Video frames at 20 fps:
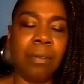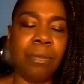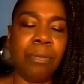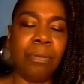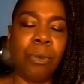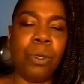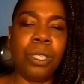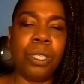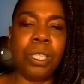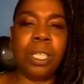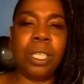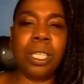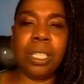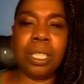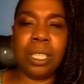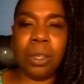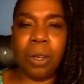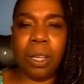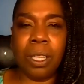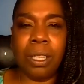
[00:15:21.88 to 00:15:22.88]
unfortunate.
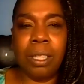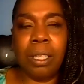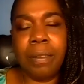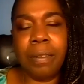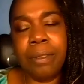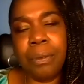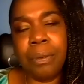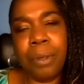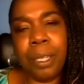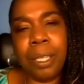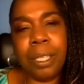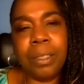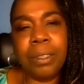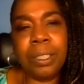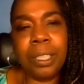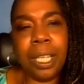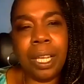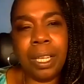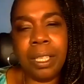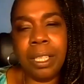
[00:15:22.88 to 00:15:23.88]
So I love the way you're
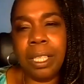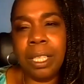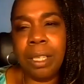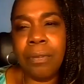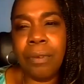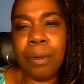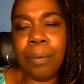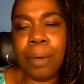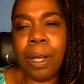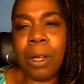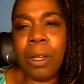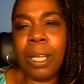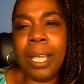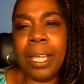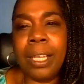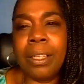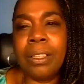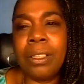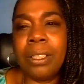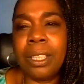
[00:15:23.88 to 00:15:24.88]
tackling it from all
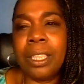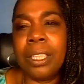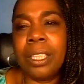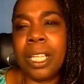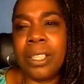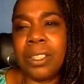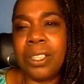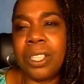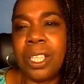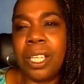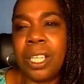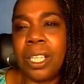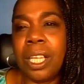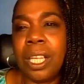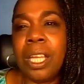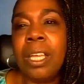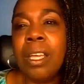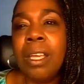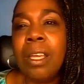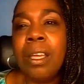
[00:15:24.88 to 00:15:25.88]
angles, and you're seeing
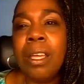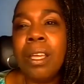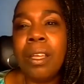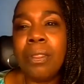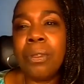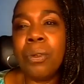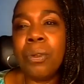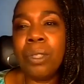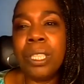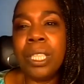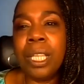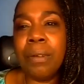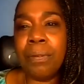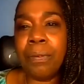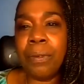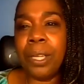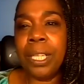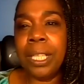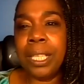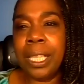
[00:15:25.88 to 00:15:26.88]
it through
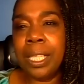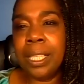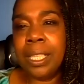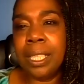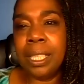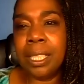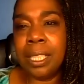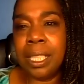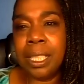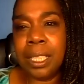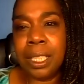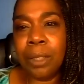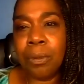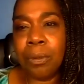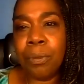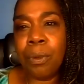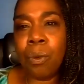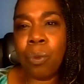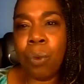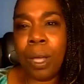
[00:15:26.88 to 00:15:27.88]
different lenses in
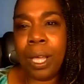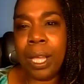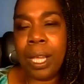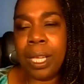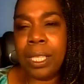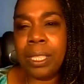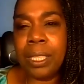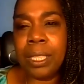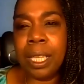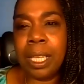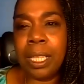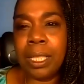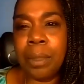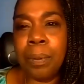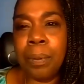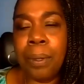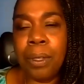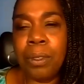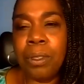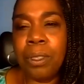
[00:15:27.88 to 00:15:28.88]
different ways, as
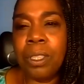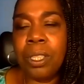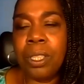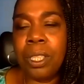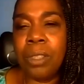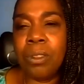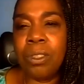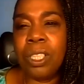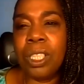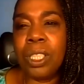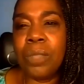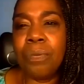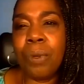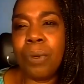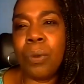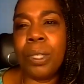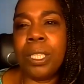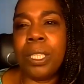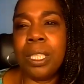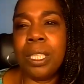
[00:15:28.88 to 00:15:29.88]
opposed to, just
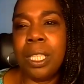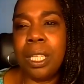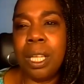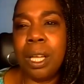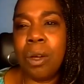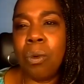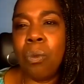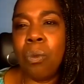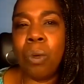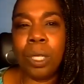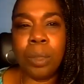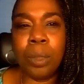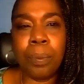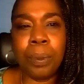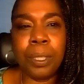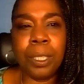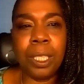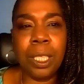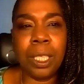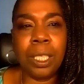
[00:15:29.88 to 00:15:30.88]
focusing on one
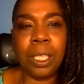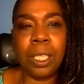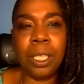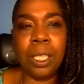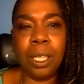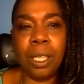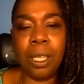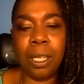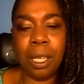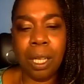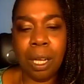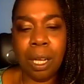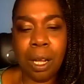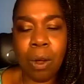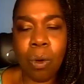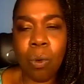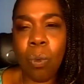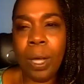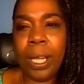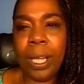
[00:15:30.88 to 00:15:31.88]
particular
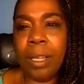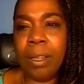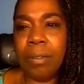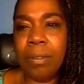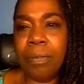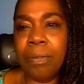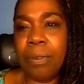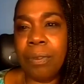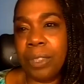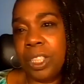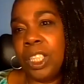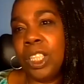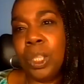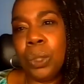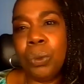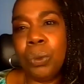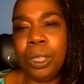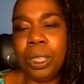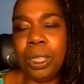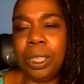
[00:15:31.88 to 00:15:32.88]
way of
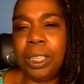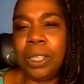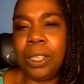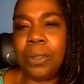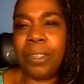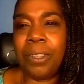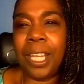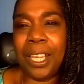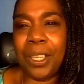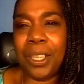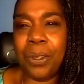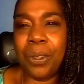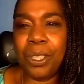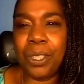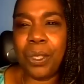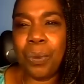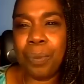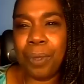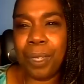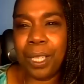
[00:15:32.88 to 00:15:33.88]
solution. So thank you
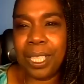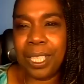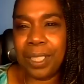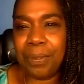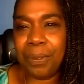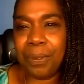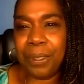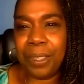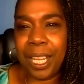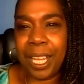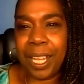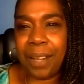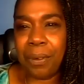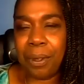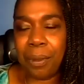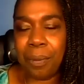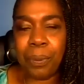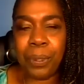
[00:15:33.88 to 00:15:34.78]
so much for that. We